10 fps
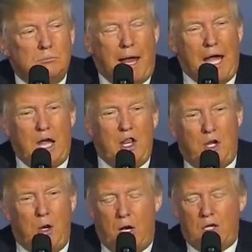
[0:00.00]
Made in
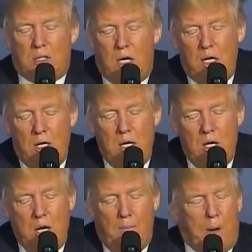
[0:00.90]
the USA.
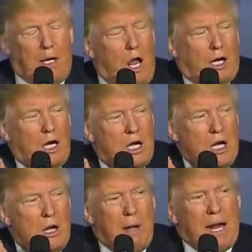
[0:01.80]
But look,
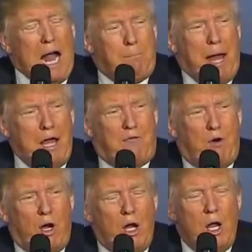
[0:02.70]
but I'm paying
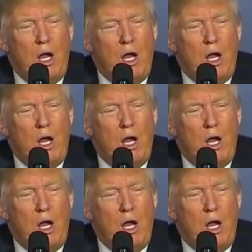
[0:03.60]
for it.